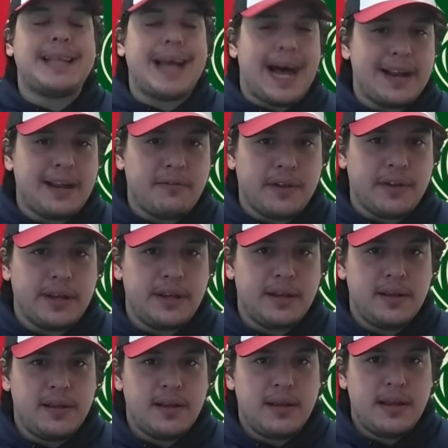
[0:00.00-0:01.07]
Donovan
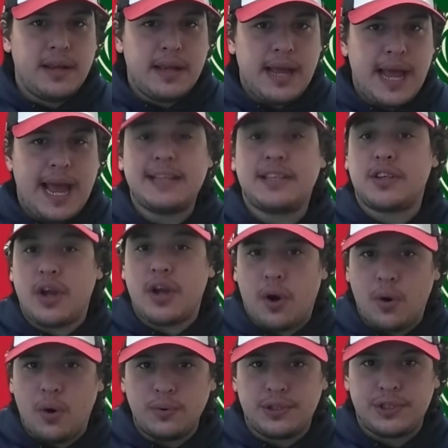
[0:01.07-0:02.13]
has
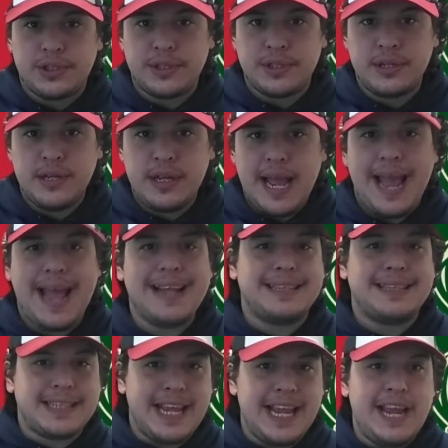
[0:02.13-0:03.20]
coached and
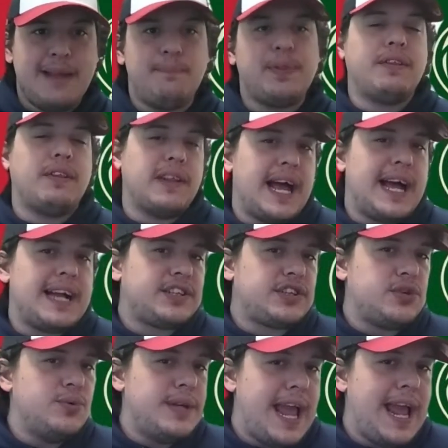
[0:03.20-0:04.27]
schemed the last
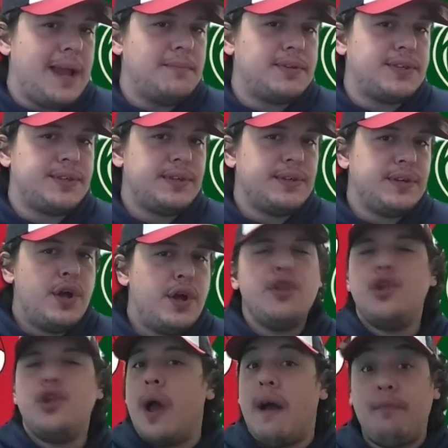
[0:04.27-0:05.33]
2 games.
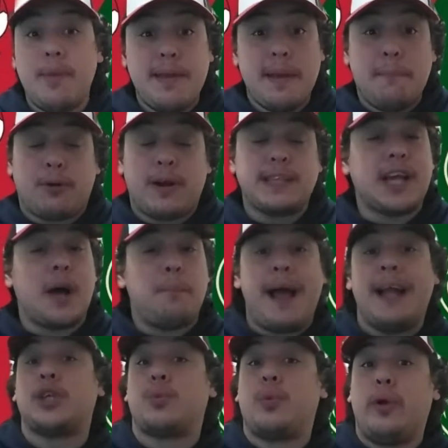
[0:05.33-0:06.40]
You have to be impressed how
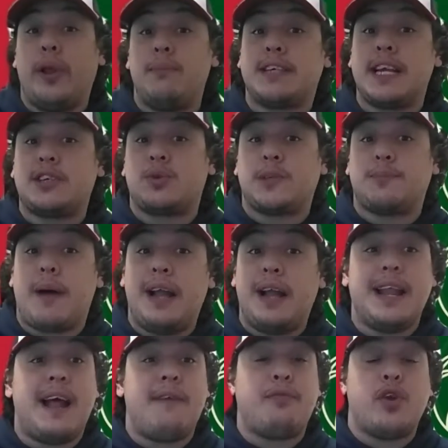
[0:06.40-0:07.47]
Patrick Williams has
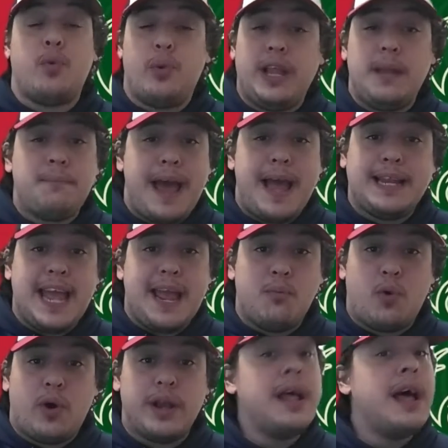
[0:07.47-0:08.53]
responded after a really bad
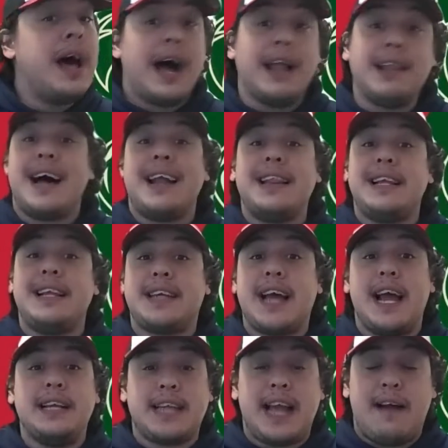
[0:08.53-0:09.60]
Game 1. A lot of these
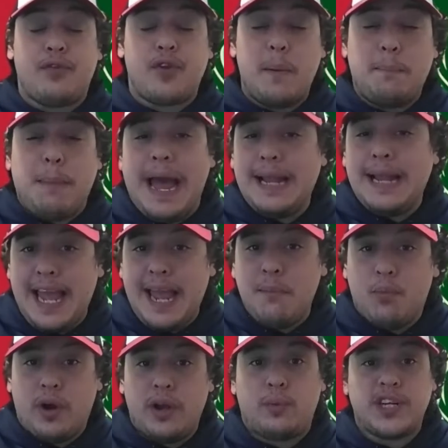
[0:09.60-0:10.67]
guys, after a bad
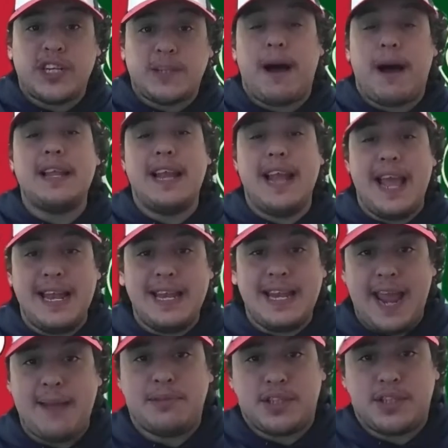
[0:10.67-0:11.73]
Game 1, responded in
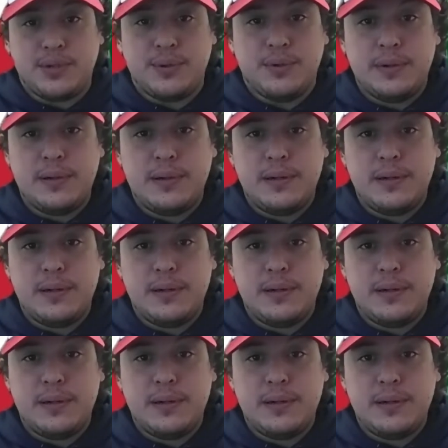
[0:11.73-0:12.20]
Game 2.